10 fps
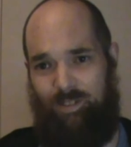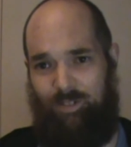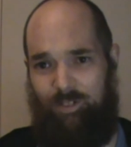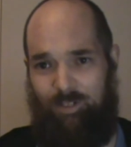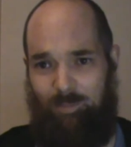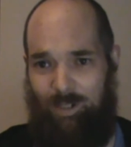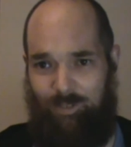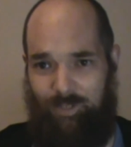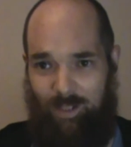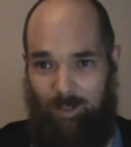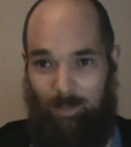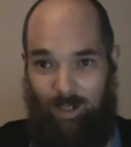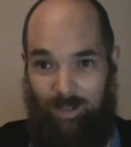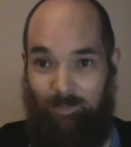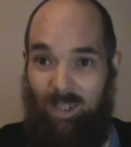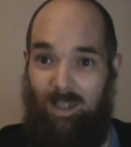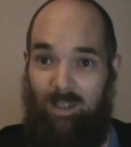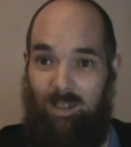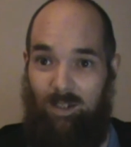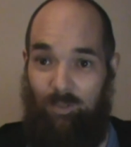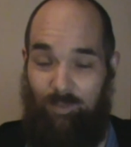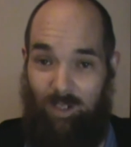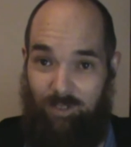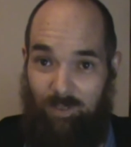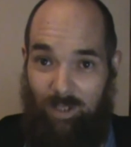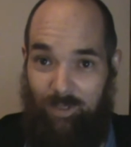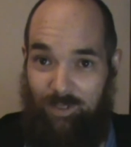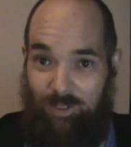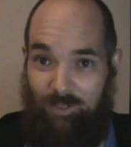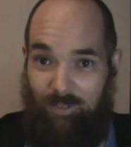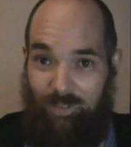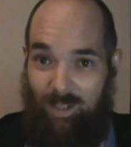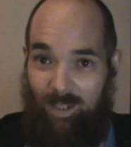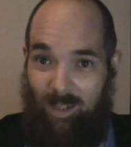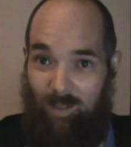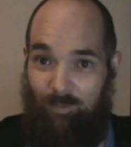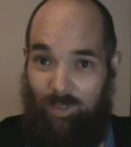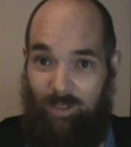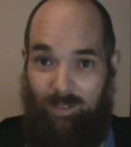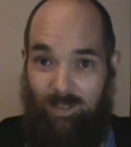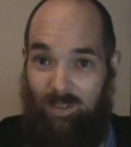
it leaches minerals out of your body. We've got two healthy children that have,